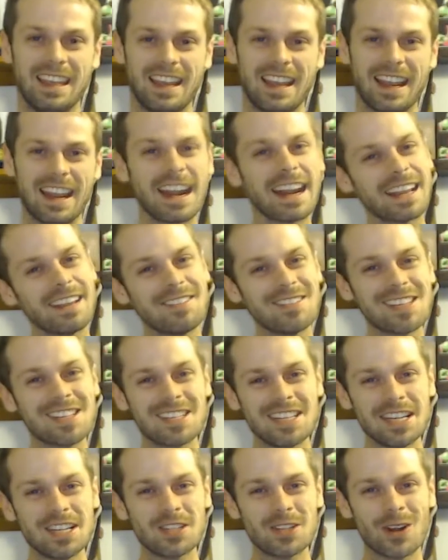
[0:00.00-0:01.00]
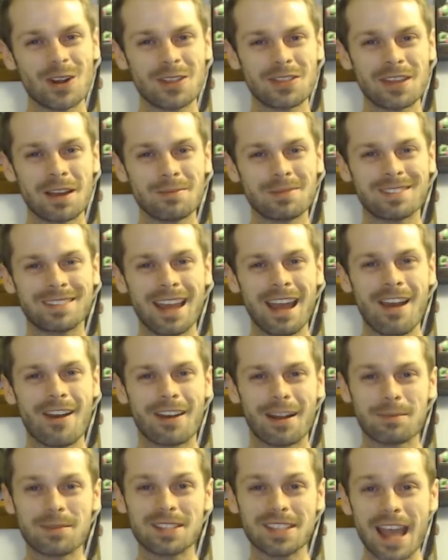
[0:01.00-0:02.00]
gotta give this t-shirt a thumbs down.
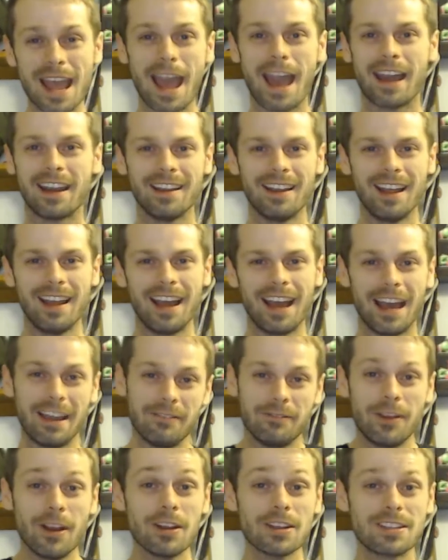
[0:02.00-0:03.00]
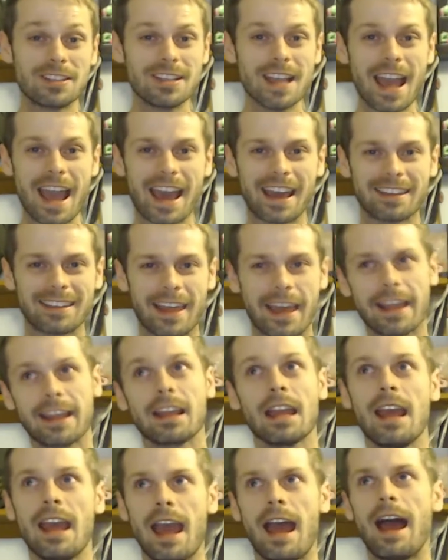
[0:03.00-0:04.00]
I'm sad. I'm very sad.
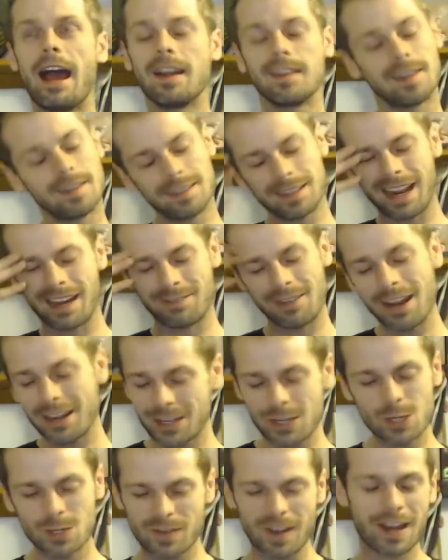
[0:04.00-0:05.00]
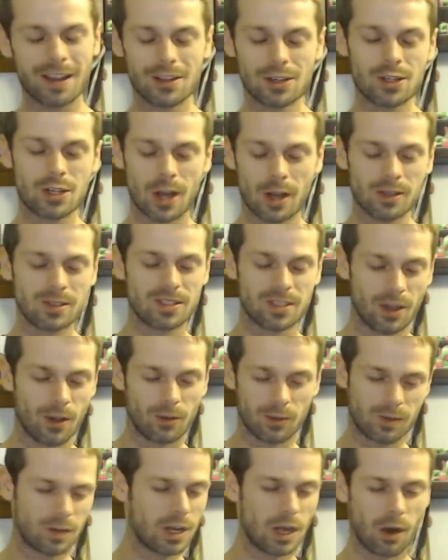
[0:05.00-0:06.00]
Like, I'm not a huge fan of the show, so,
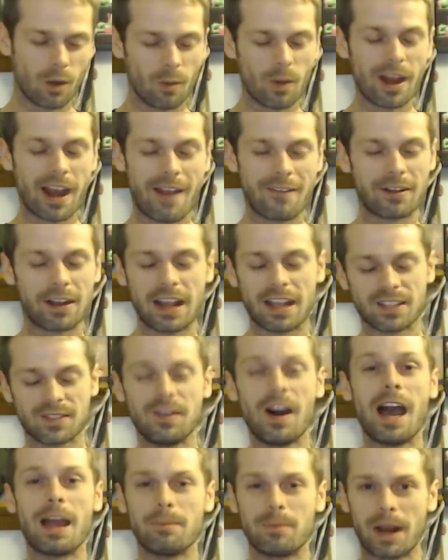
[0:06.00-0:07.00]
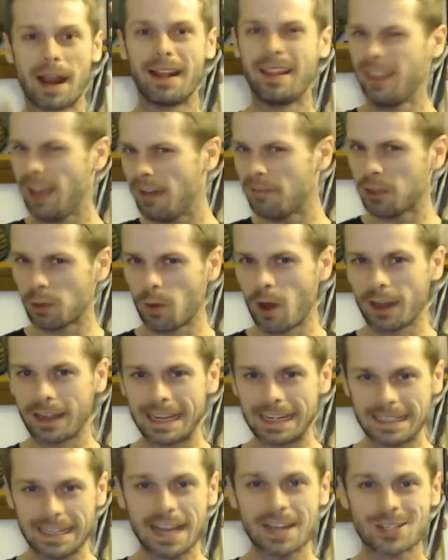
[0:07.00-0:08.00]
whatever, that's fine. But I love the
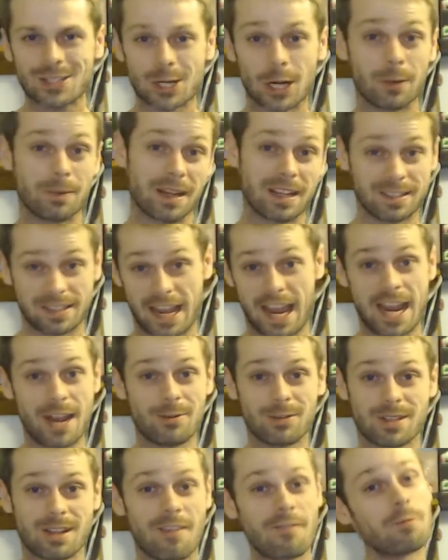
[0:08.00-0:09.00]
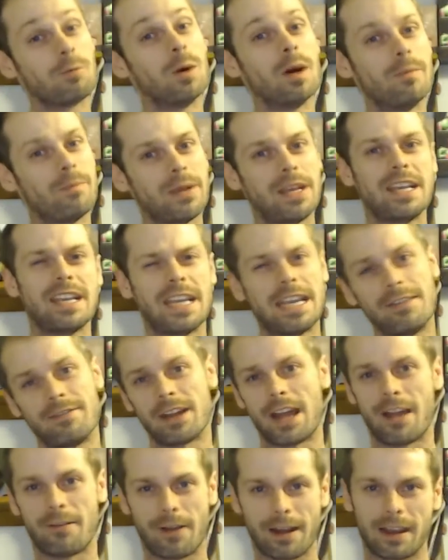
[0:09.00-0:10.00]
Walking Dead shirt because A, it was comfortable, and B, even
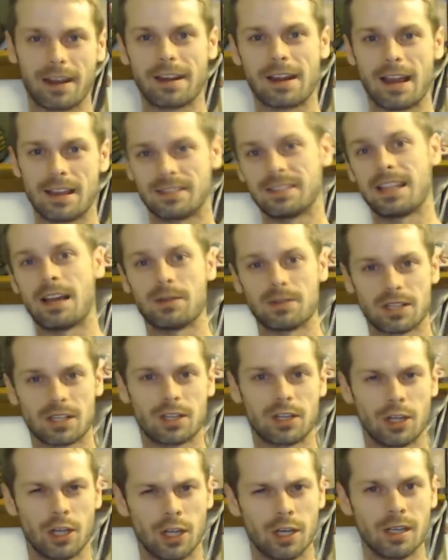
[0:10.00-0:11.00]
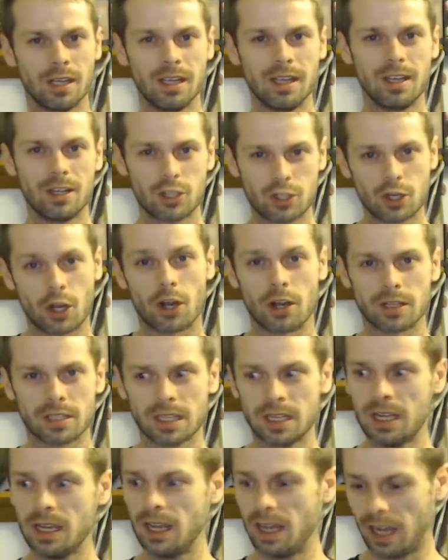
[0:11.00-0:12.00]
I recognized that was a good shirt.
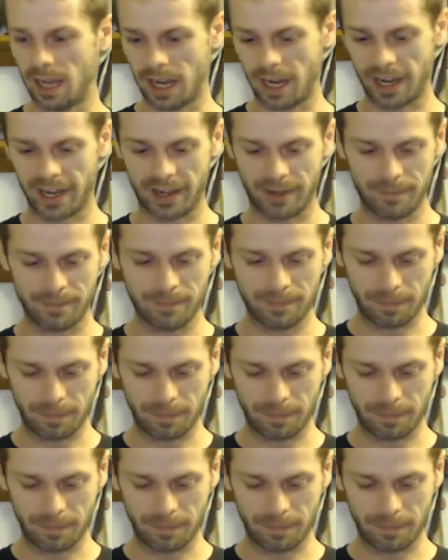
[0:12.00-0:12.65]
But